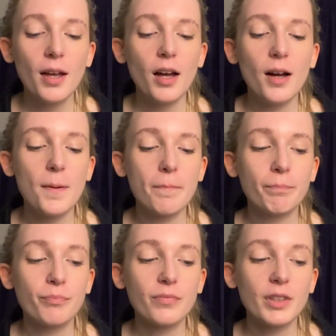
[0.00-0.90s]

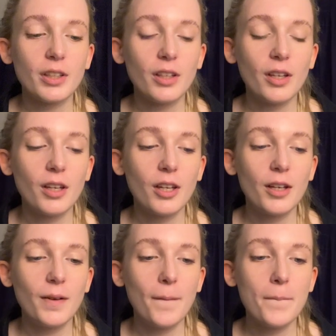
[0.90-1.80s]

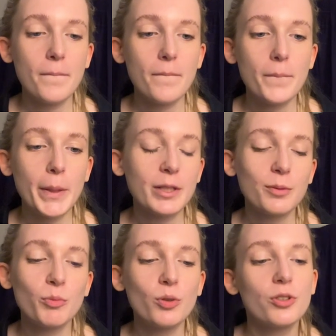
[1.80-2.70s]
But it's
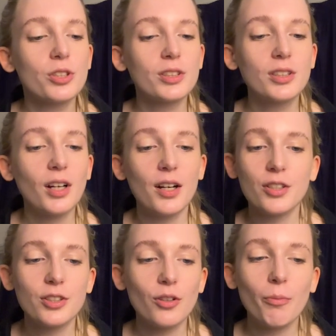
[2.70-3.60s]
more just, I
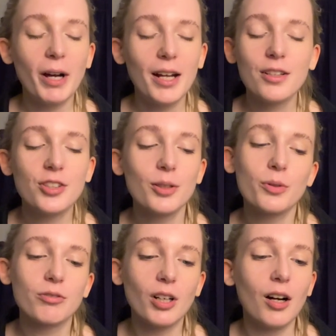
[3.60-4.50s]
just know my energy
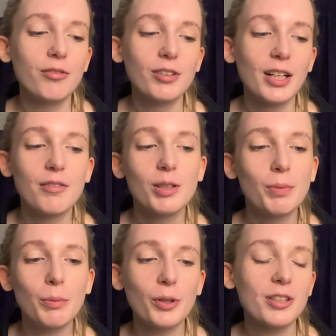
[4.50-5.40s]
was rough and I think
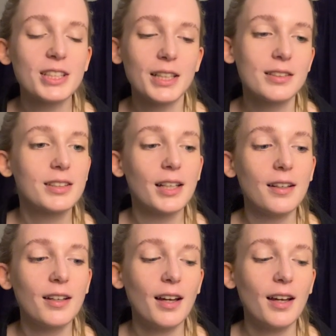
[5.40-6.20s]
people could sense it.